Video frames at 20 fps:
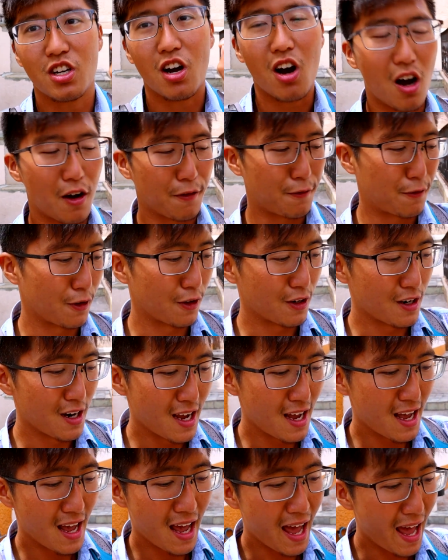offer,
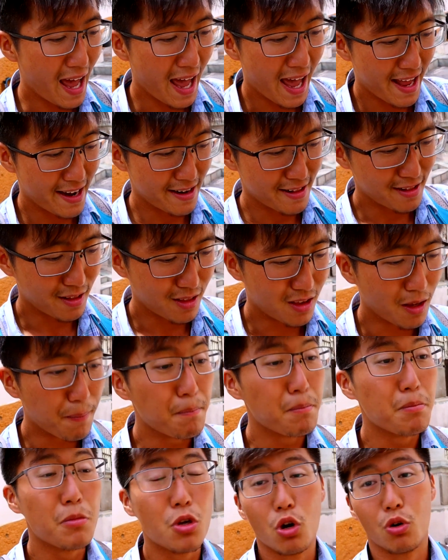and the
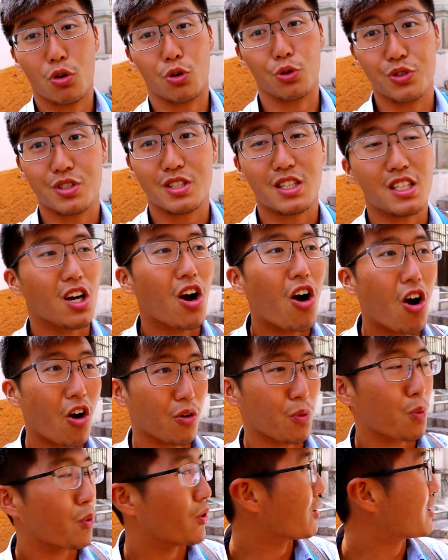murals, the
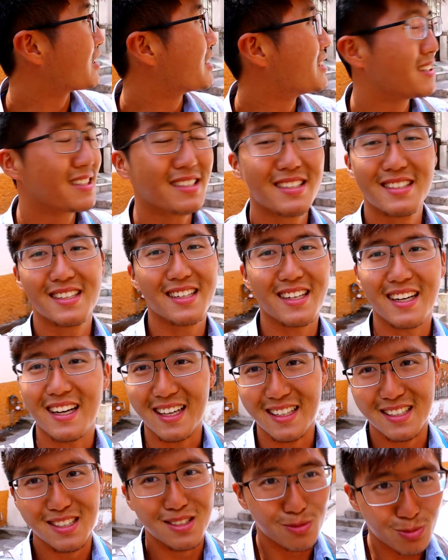artwork
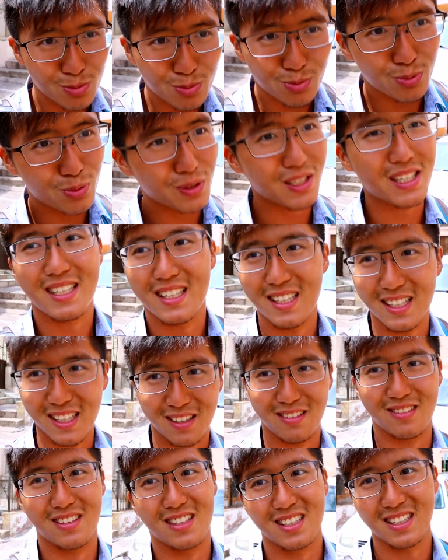is really,
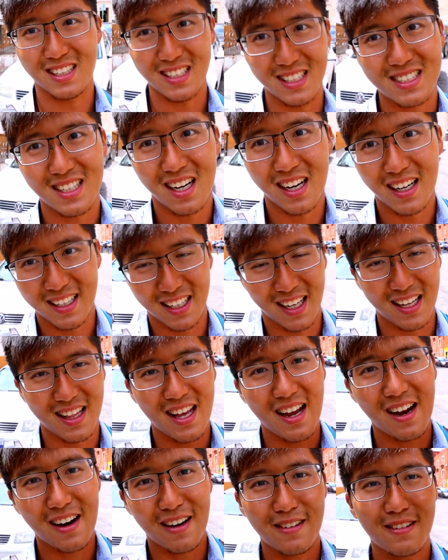really stunning in
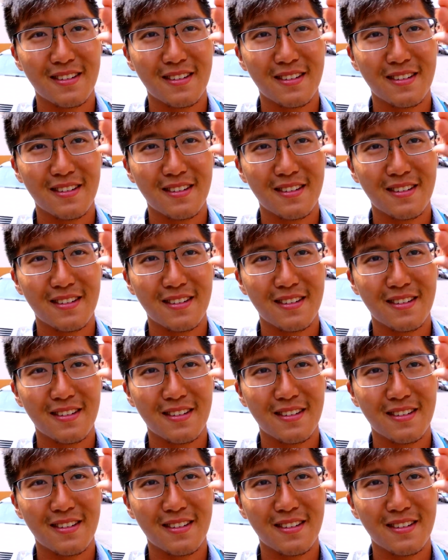there.